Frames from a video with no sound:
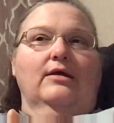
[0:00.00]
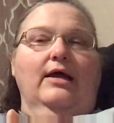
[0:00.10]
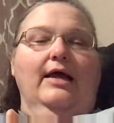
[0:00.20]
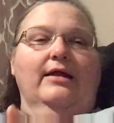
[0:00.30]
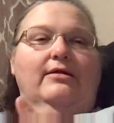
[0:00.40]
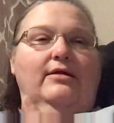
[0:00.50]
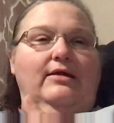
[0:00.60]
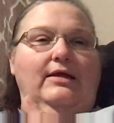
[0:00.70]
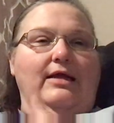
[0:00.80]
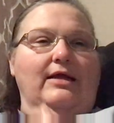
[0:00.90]
and
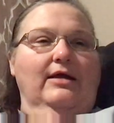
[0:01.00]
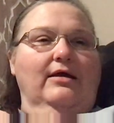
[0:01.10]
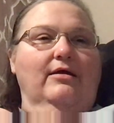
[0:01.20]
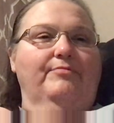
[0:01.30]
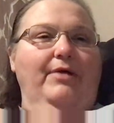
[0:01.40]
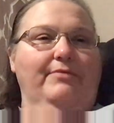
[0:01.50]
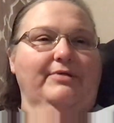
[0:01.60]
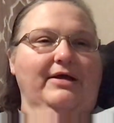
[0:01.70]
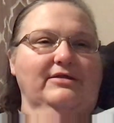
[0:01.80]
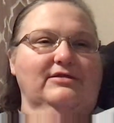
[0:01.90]
getting
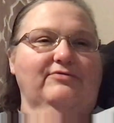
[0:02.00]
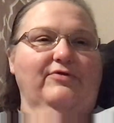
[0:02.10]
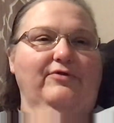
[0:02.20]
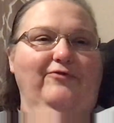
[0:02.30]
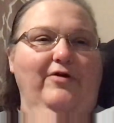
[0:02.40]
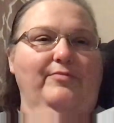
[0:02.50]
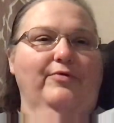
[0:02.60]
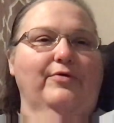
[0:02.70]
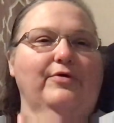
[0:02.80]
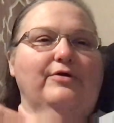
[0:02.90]
pumpkins for the front
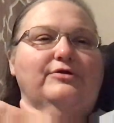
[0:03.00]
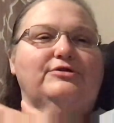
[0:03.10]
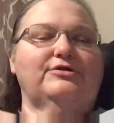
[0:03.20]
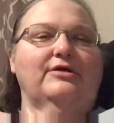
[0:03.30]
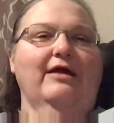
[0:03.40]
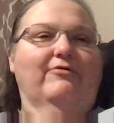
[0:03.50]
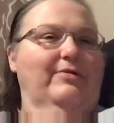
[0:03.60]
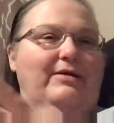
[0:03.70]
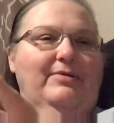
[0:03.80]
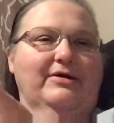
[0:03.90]
porch.
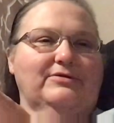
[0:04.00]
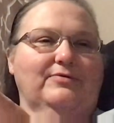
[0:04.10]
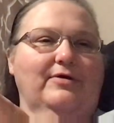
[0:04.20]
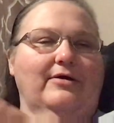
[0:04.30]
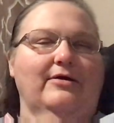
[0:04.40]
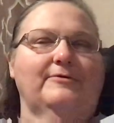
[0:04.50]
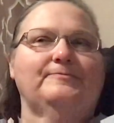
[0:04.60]
Everybody picks one,